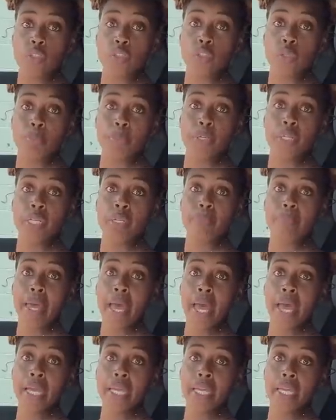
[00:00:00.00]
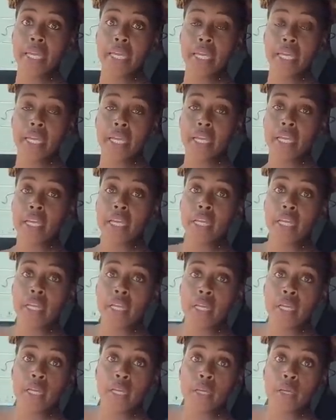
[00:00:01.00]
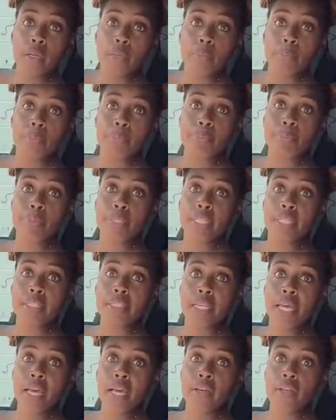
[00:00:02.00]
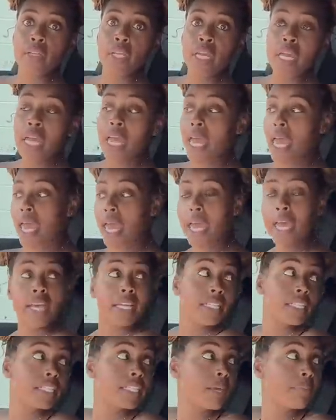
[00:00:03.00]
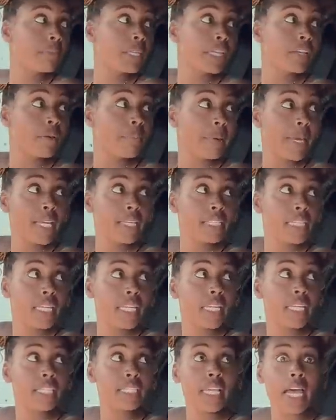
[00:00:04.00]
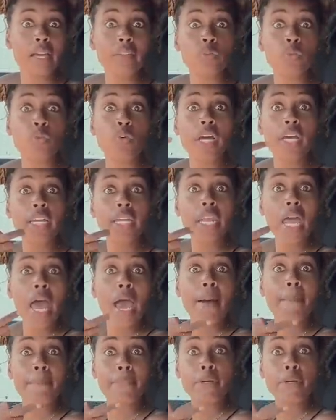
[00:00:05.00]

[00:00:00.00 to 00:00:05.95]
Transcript: to put it back, put it down. And something amazing is that when I'm